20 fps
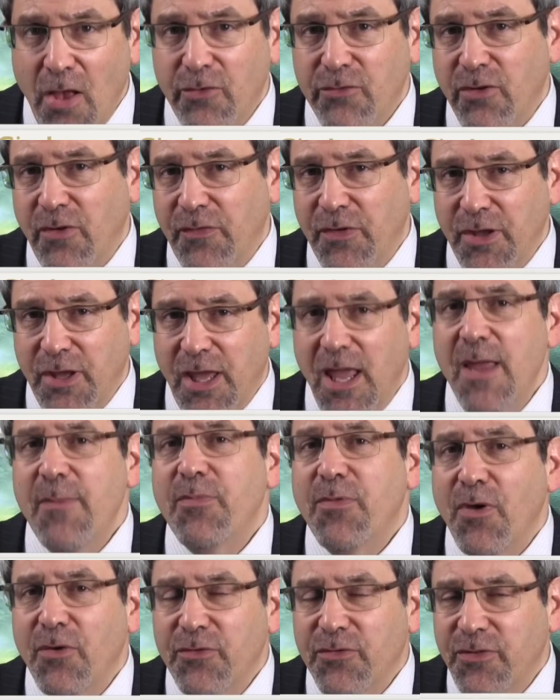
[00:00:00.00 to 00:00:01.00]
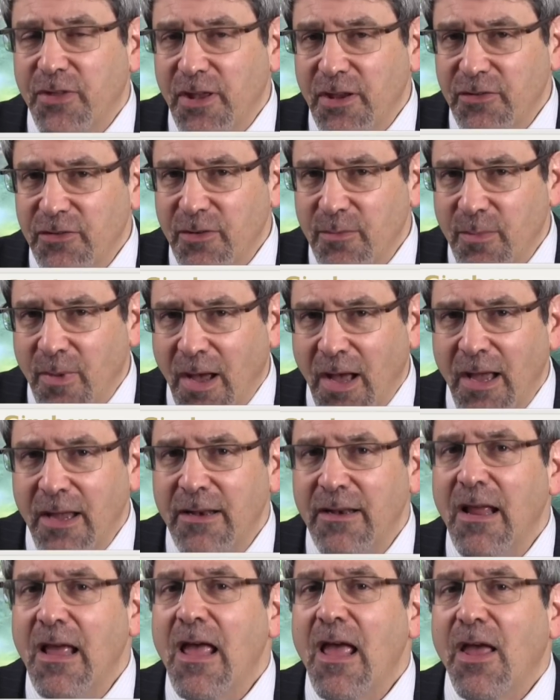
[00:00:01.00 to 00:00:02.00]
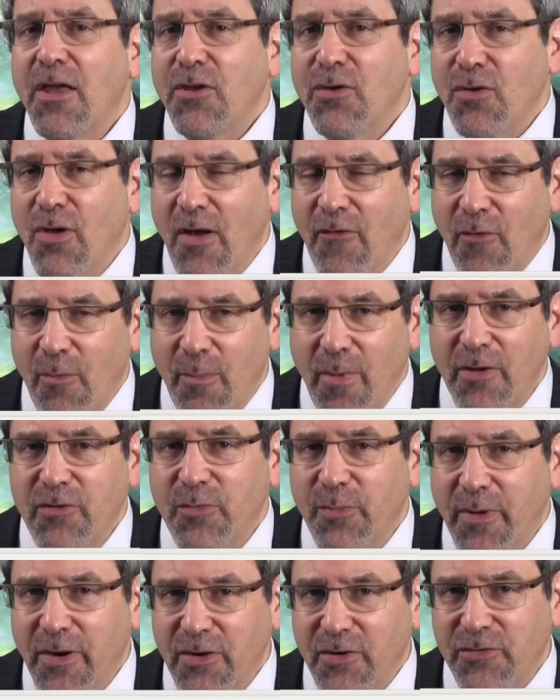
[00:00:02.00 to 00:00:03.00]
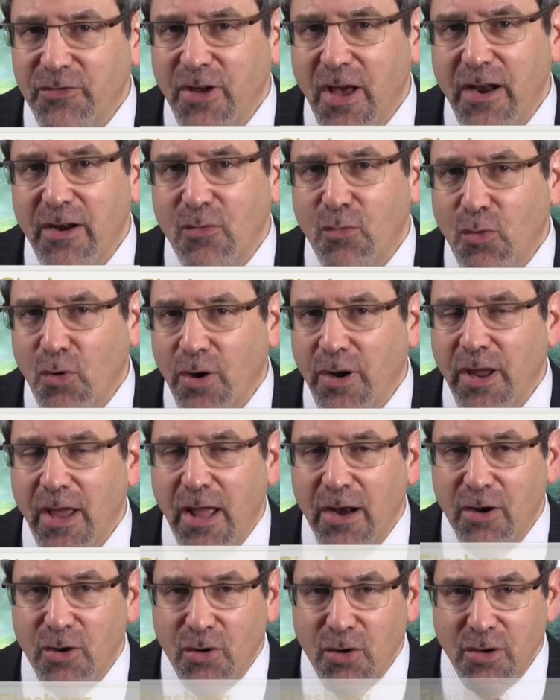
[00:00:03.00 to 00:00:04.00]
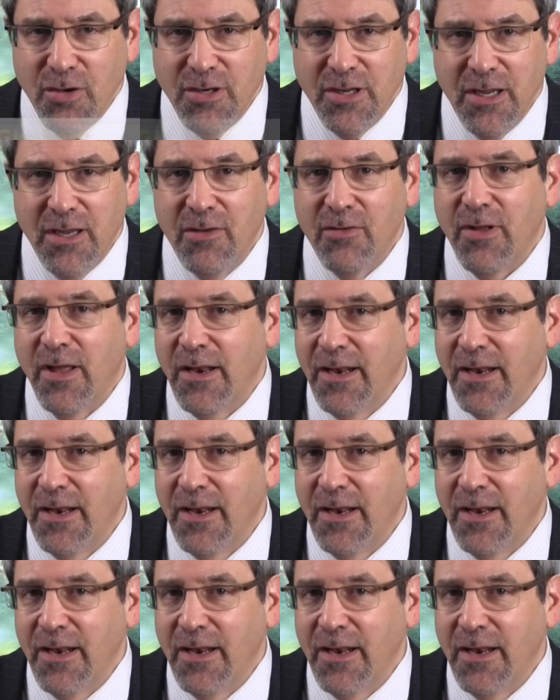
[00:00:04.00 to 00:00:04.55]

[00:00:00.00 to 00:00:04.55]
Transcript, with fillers: So if you keep those things in mind, you'll have a much better shot at working out a good deal.